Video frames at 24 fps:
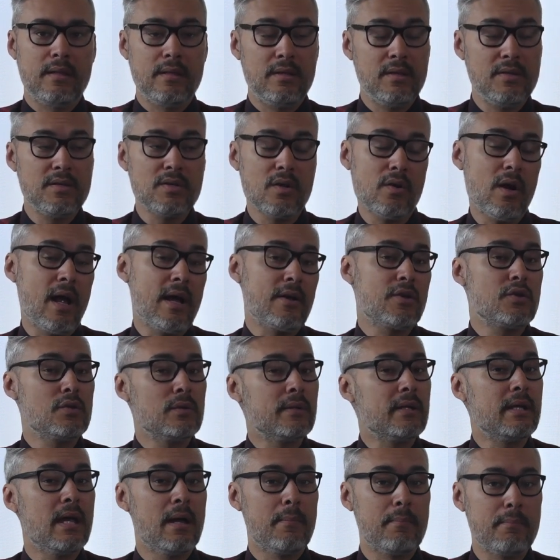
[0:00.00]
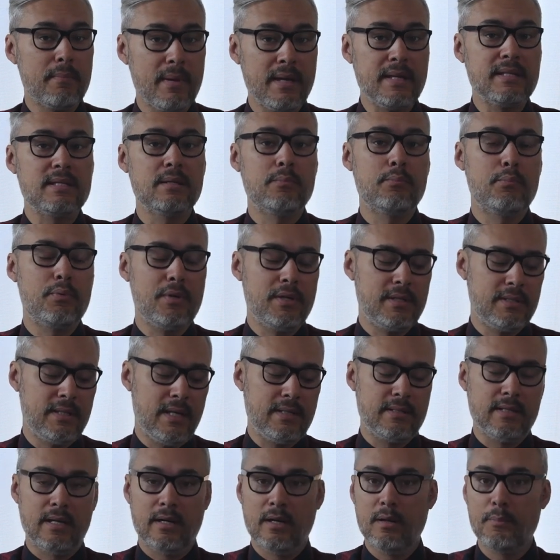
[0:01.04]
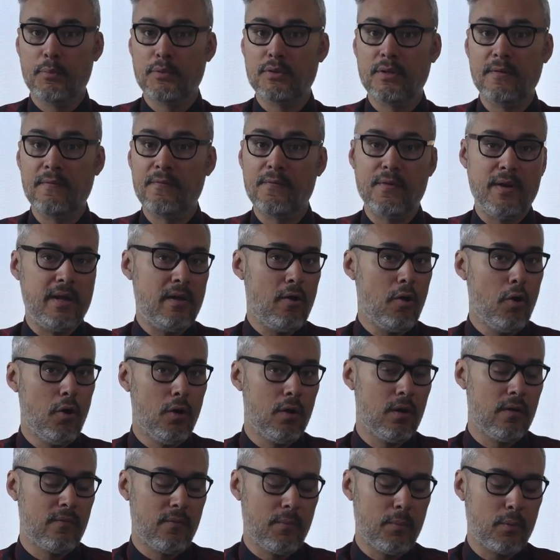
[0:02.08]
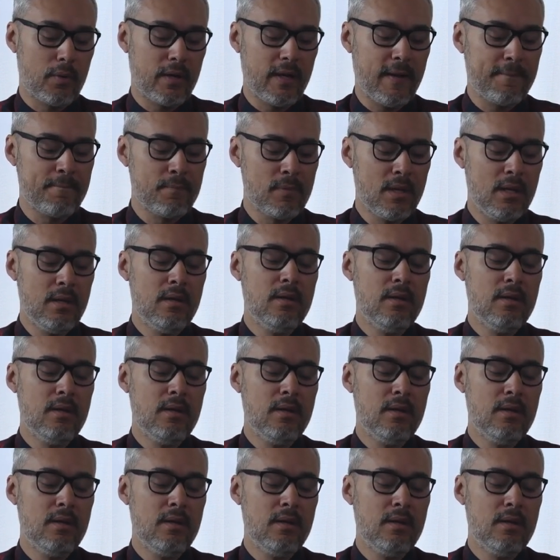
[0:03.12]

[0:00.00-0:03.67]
And these are actually amazing presets, 100% free, all of them, okay?